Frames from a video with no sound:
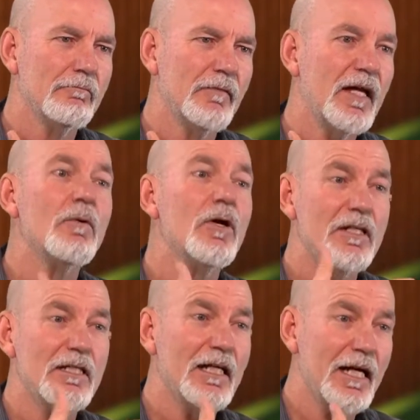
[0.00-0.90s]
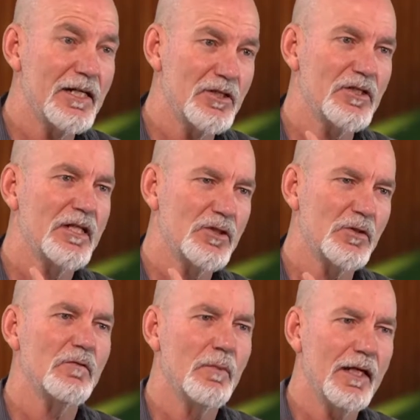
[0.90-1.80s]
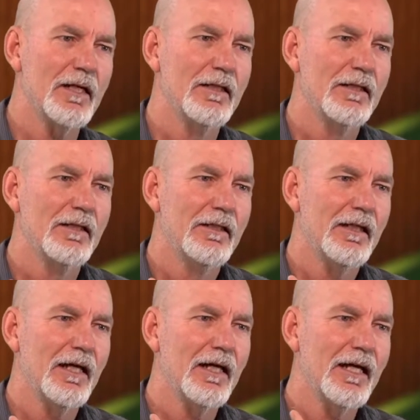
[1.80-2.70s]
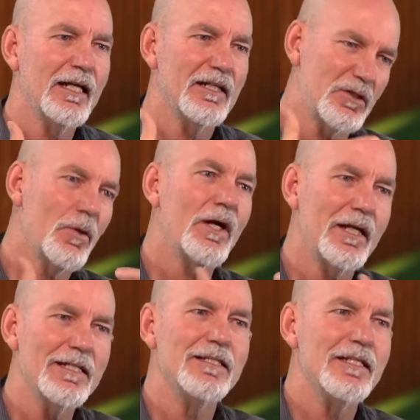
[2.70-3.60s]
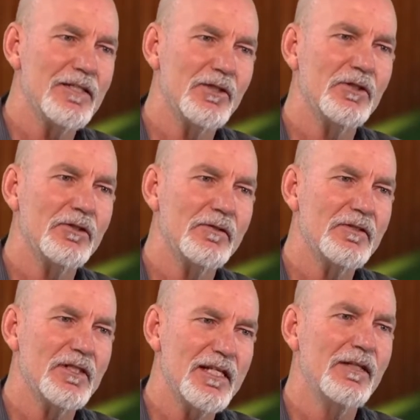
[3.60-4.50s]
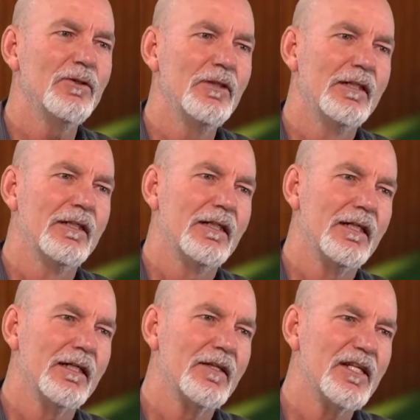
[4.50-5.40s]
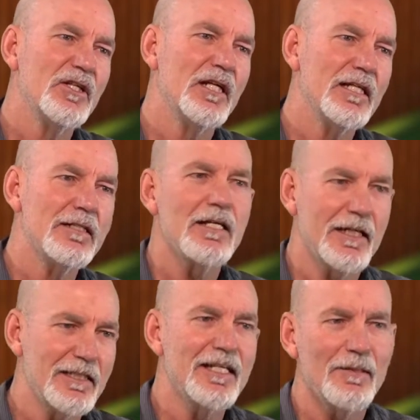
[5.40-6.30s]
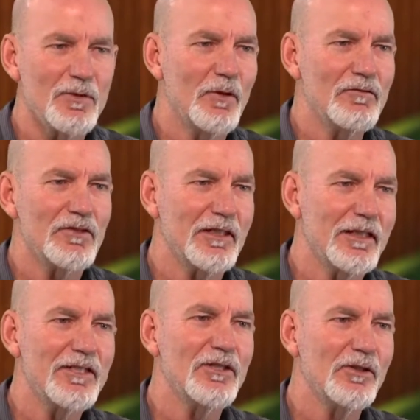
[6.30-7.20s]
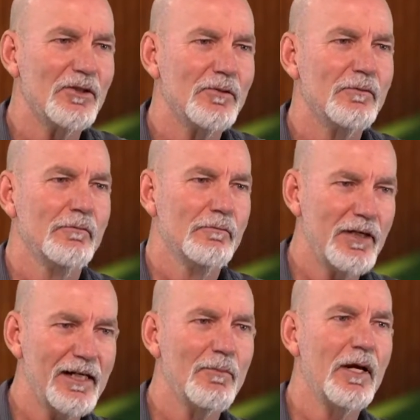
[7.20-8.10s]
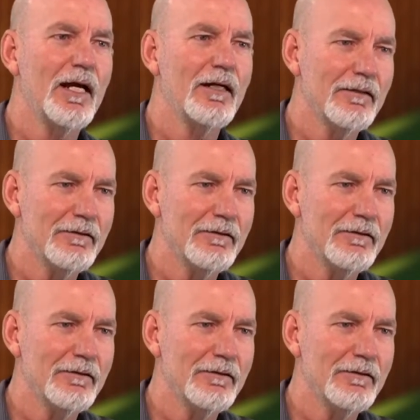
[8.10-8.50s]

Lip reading: they weren't as engaged as they should have been. And it's quite easy to tell, and then you need to take steps, obviously, to bring them back,